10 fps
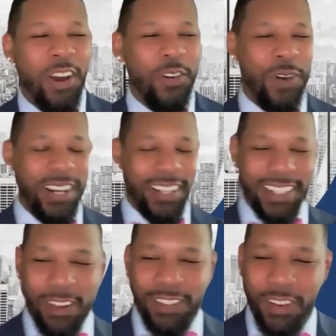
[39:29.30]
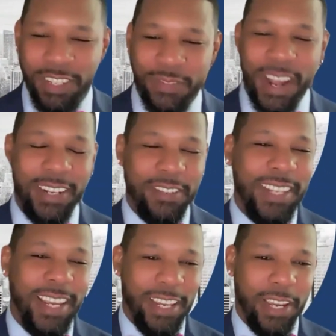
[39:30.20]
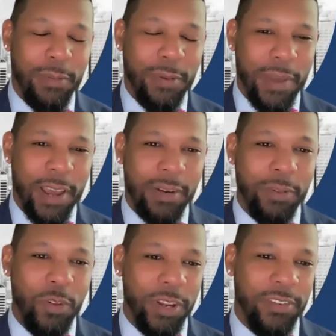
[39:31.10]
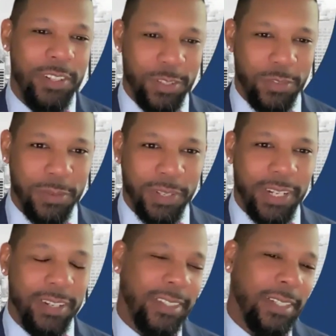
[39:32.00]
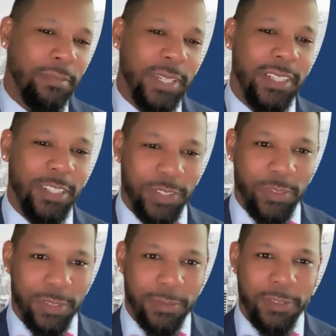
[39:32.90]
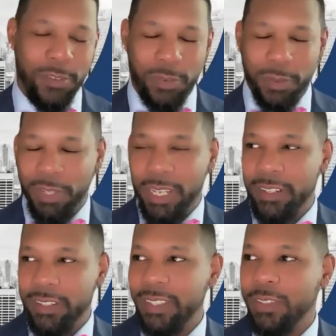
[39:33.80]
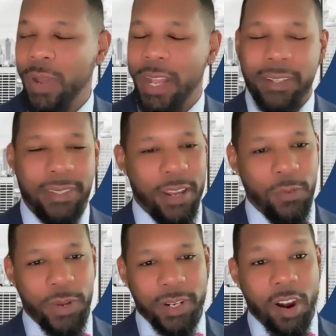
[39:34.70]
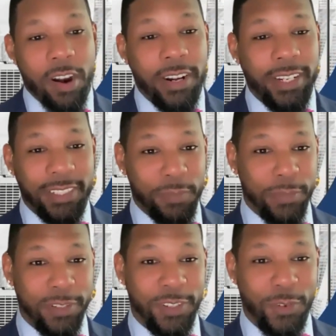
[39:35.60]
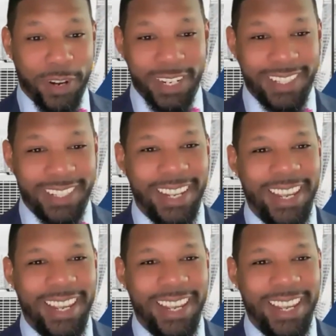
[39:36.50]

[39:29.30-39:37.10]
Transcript: One of the things I was always fond of saying about employee resource group leaders and business resource group leaders as well is that we are guardians of people's stories.